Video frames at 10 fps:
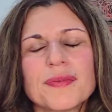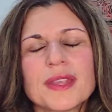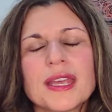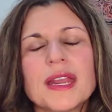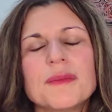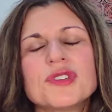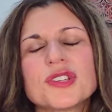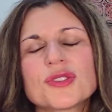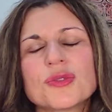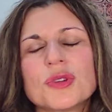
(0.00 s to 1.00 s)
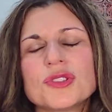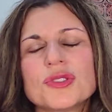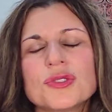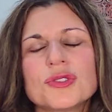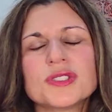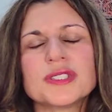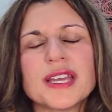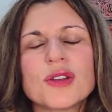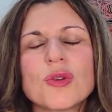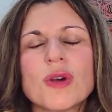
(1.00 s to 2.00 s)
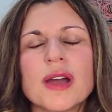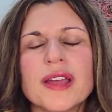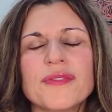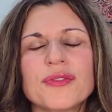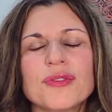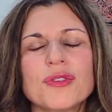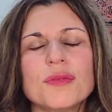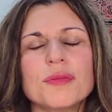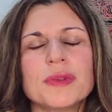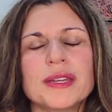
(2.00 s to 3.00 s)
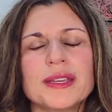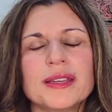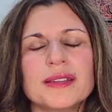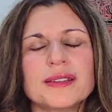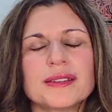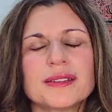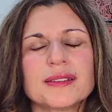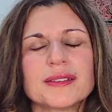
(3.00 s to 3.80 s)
And I'm just going to stay quiet for a minute